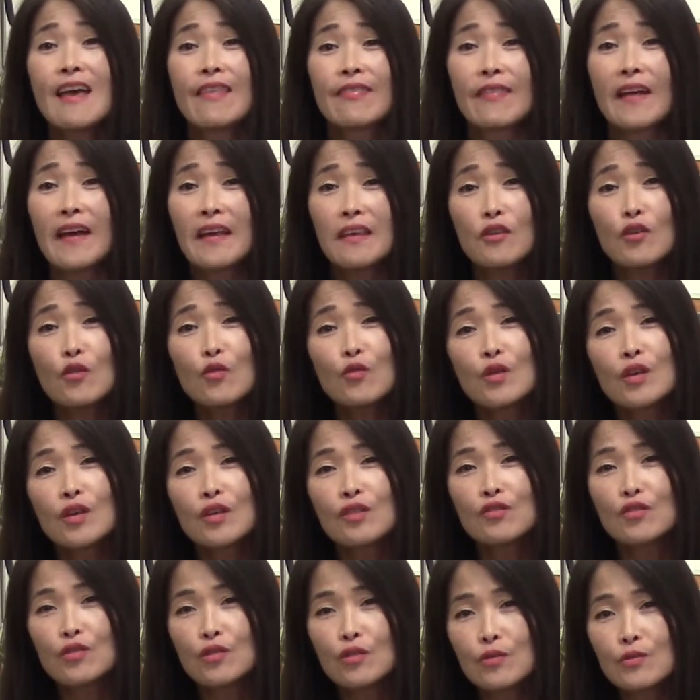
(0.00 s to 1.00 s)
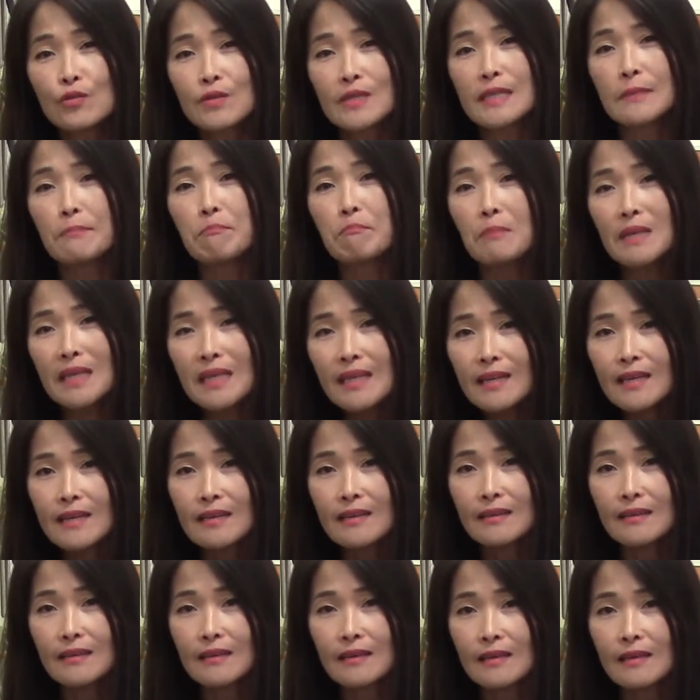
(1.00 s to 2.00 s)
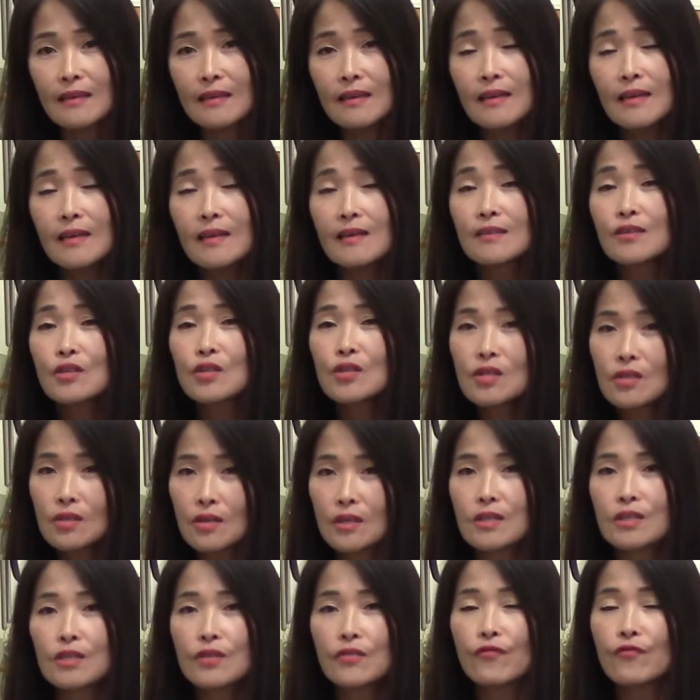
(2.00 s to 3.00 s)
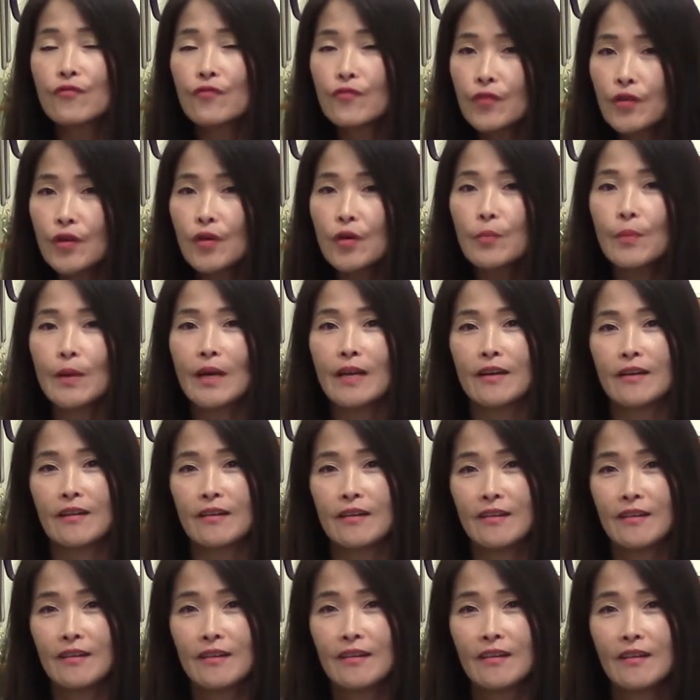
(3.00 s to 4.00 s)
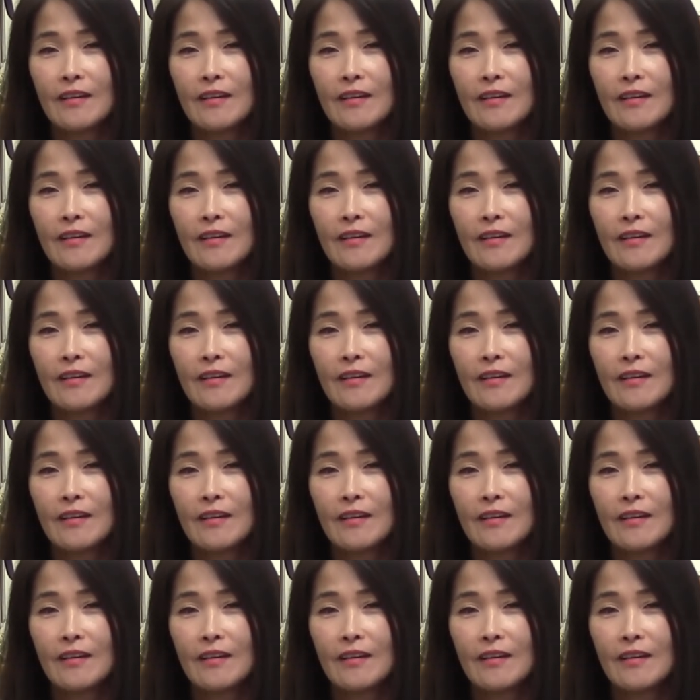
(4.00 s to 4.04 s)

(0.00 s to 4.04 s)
that you can use immediately to start to feel better.